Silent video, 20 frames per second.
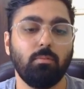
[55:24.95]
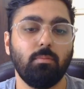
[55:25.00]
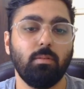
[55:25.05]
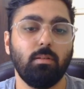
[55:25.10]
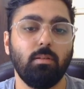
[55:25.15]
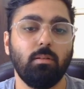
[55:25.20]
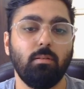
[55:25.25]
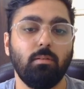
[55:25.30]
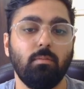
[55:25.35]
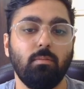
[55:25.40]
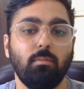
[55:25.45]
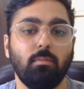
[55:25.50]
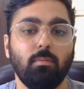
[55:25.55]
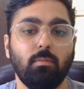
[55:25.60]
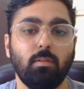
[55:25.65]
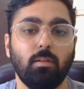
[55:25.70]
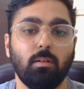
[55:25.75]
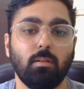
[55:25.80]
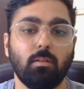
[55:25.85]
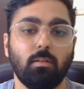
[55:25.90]
we
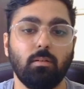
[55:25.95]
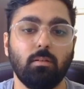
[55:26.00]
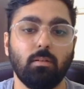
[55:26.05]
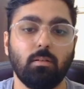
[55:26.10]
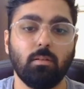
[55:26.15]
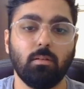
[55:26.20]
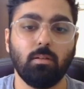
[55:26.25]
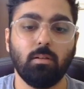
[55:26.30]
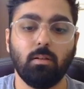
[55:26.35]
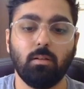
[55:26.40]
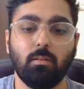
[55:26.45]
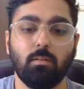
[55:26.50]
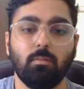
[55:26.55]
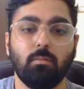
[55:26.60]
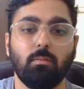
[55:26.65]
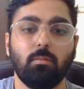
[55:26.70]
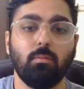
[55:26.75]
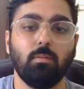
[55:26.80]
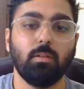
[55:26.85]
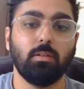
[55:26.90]
gonna create
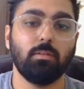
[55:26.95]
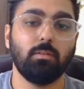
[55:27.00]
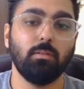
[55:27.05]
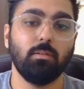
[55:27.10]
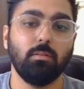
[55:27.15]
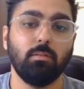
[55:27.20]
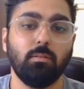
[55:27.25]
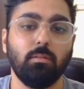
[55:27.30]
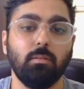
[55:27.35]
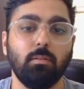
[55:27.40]
question.